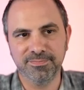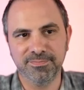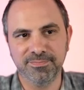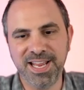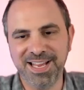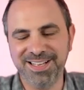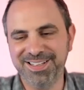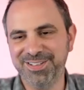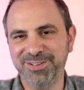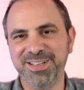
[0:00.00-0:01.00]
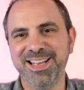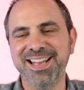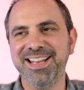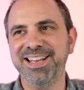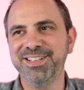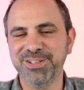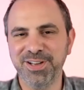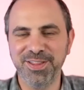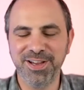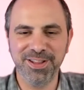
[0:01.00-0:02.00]
Yeah. And so
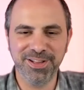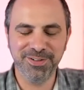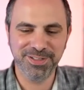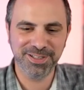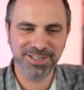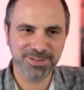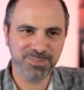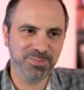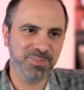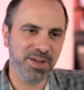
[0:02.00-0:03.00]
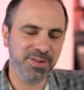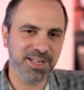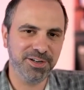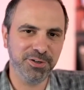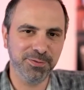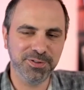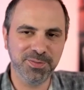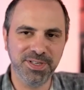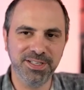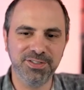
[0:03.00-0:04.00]
I loved it because Beth sent it over to
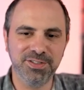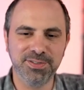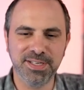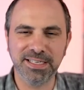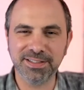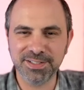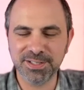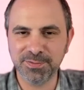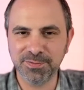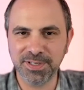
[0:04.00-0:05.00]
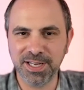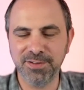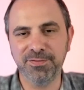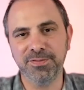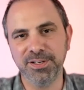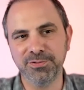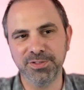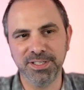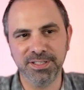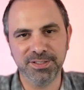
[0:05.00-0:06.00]
me and she was like, this is kind of
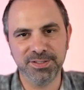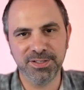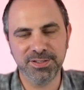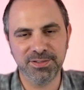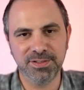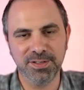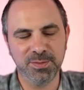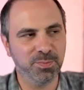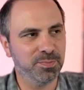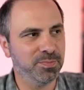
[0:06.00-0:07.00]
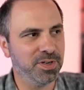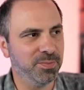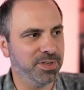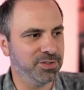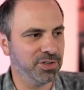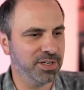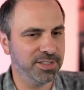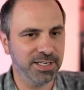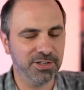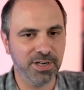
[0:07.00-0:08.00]
interesting because this company is trying to
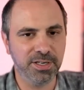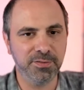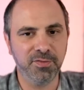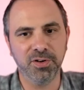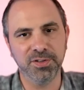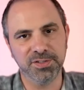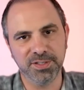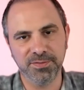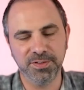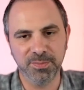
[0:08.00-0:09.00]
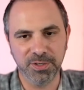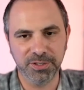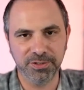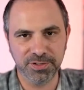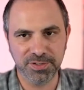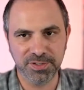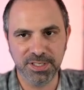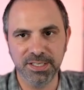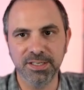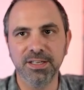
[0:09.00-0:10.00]
take credit for all the stuff that the marketer just
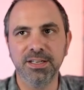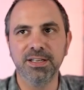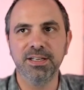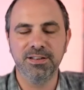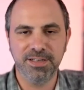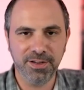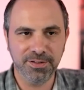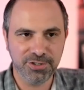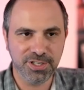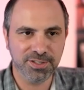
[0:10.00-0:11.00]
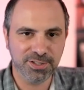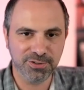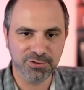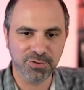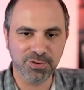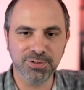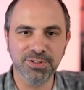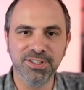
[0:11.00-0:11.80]
did now that she has control.